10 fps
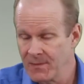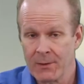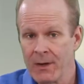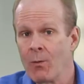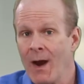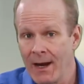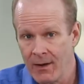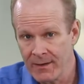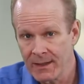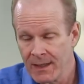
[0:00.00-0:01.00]
they're
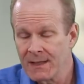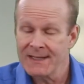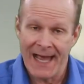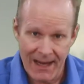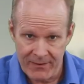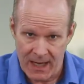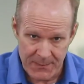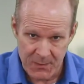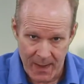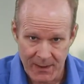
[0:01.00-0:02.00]
required to have an
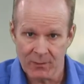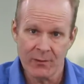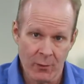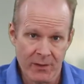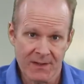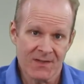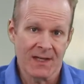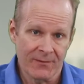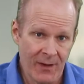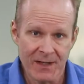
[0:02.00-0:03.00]
ops manual in order to
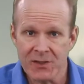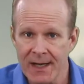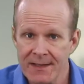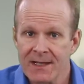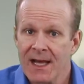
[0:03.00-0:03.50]
sell a franchise.